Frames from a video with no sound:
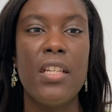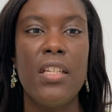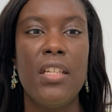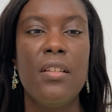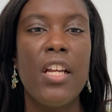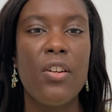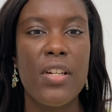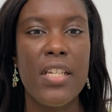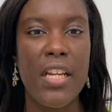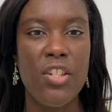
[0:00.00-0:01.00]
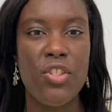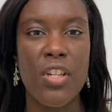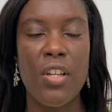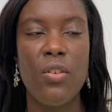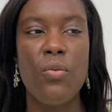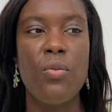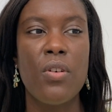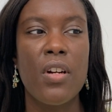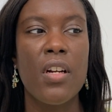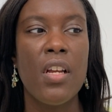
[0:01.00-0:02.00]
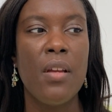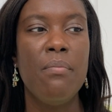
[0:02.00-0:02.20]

any irritation or